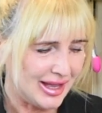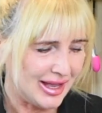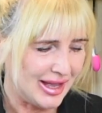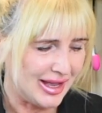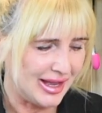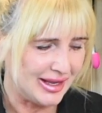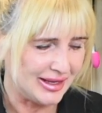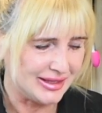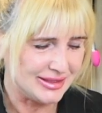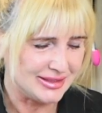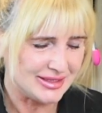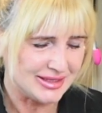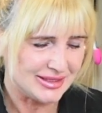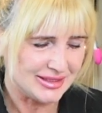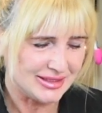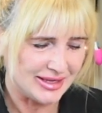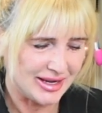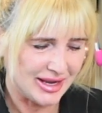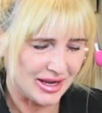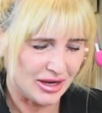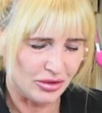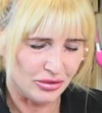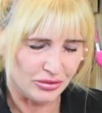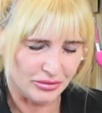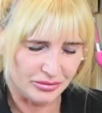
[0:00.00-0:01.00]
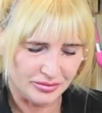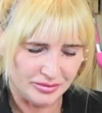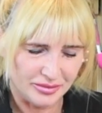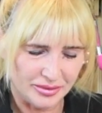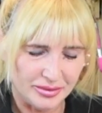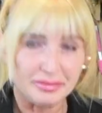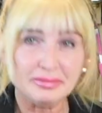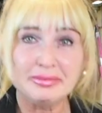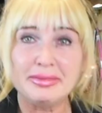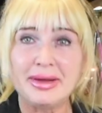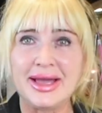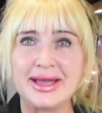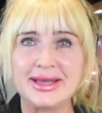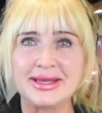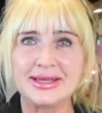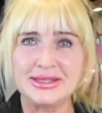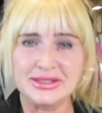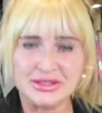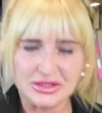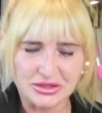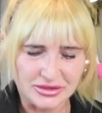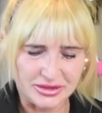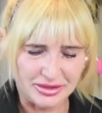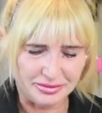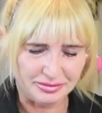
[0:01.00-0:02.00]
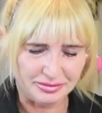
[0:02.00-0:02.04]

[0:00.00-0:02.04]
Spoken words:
And now back to the